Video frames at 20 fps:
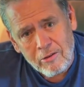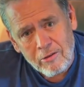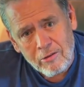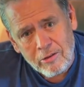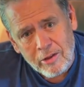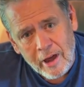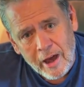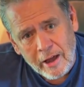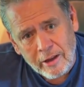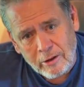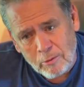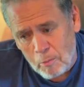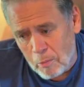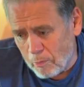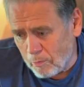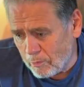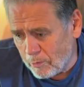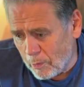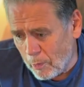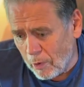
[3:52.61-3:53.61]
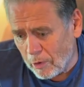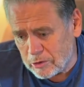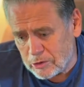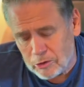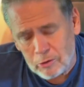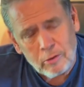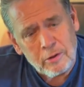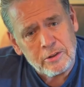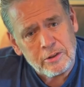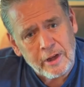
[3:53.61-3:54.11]
that the person
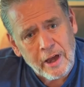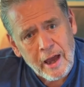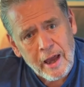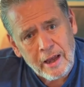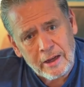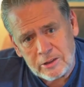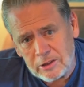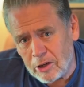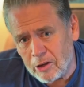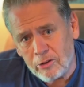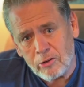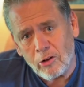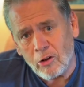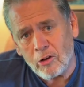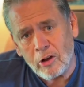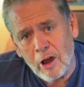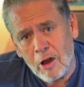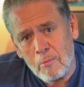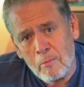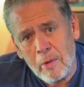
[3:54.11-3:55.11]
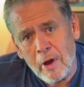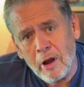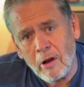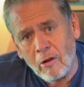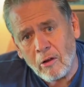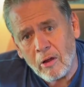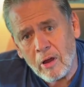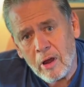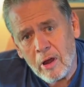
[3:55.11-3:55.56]
who is gay is going to turn out better,